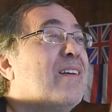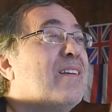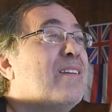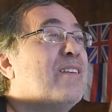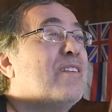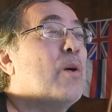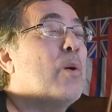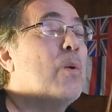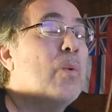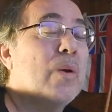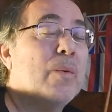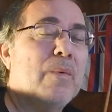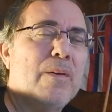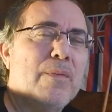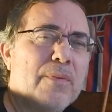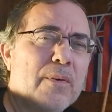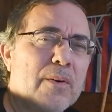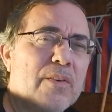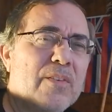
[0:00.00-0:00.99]
So when we
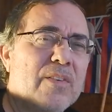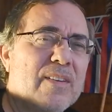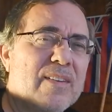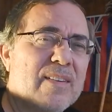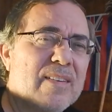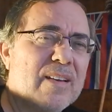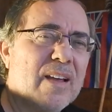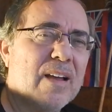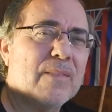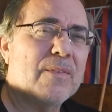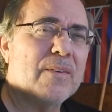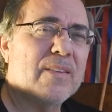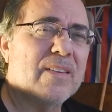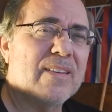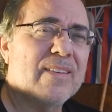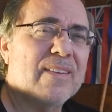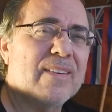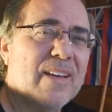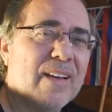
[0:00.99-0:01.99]
first discovered
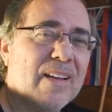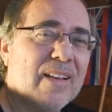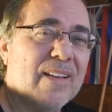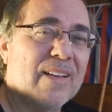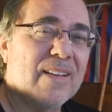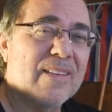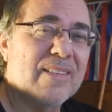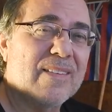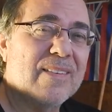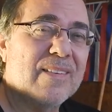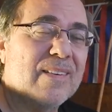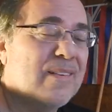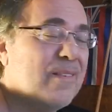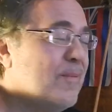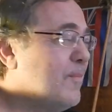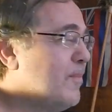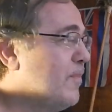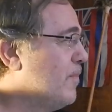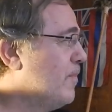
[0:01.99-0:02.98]
the skulls,
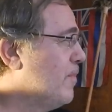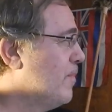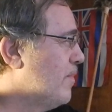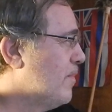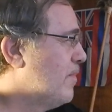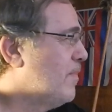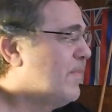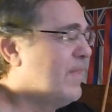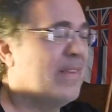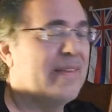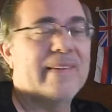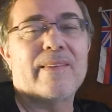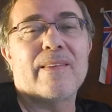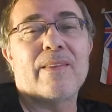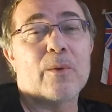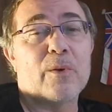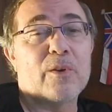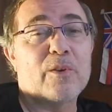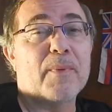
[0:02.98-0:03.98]

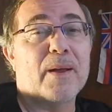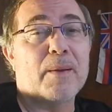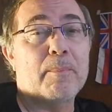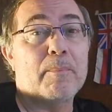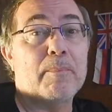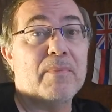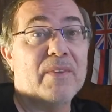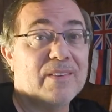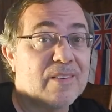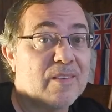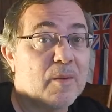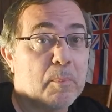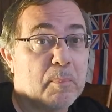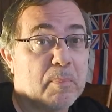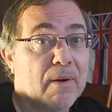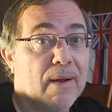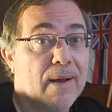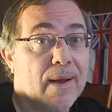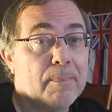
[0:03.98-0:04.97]
notice my, this is a
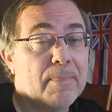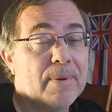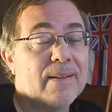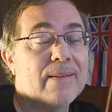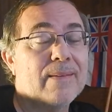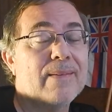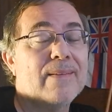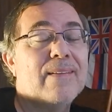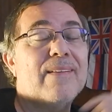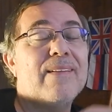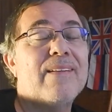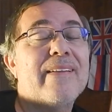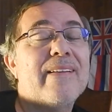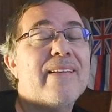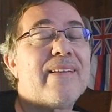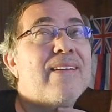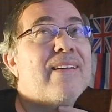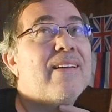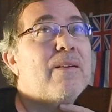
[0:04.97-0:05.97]
prop.
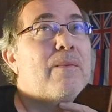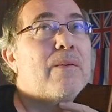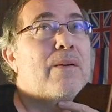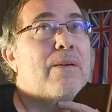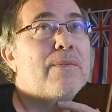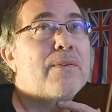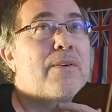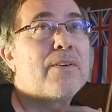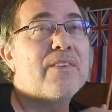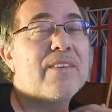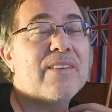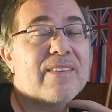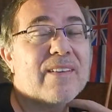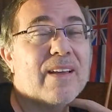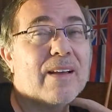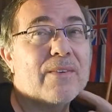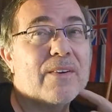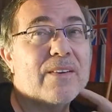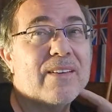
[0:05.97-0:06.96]
When we first
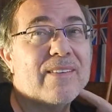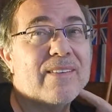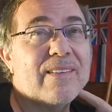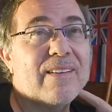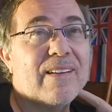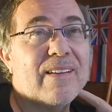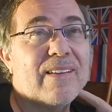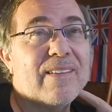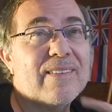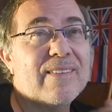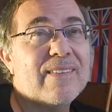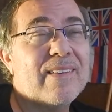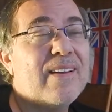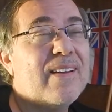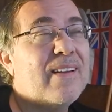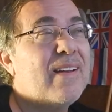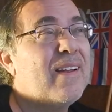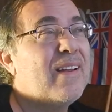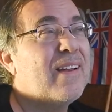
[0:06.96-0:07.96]
discovered the skulls,
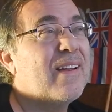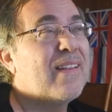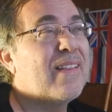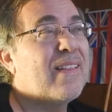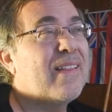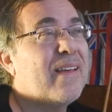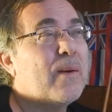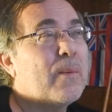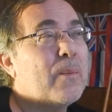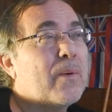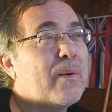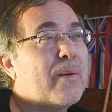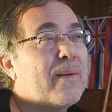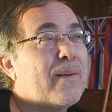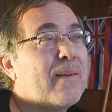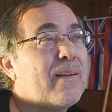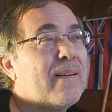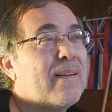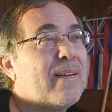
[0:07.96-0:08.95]
they
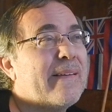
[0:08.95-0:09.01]
were